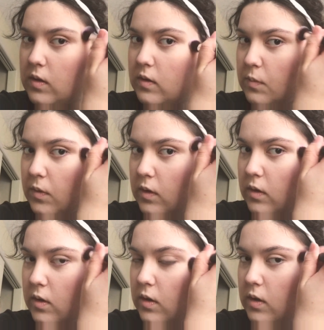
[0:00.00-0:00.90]
This part.
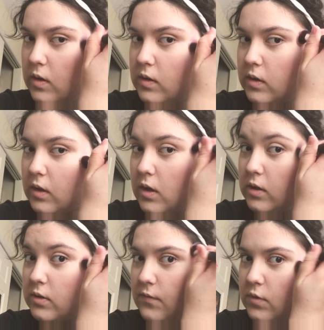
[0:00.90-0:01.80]
This is the
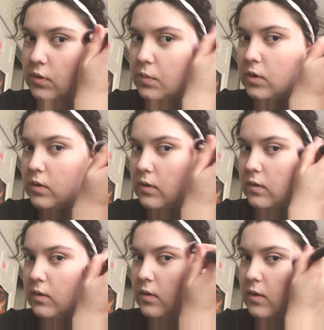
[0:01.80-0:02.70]
controversial part.
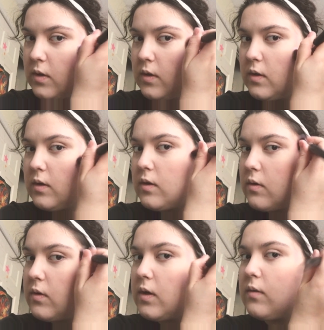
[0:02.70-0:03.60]

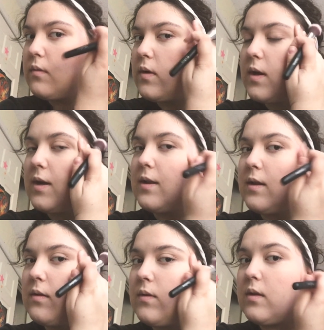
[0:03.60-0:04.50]
Go down. I kind of
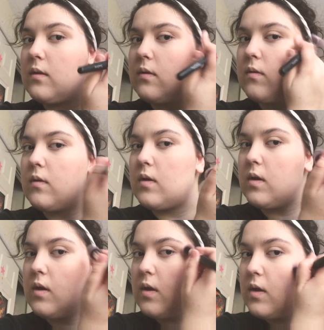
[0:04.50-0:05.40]
like doing it.
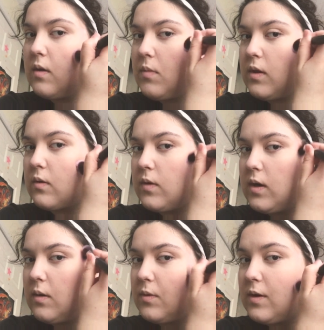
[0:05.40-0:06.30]
It might look
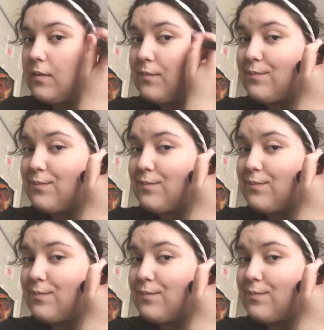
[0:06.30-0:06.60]
weird, but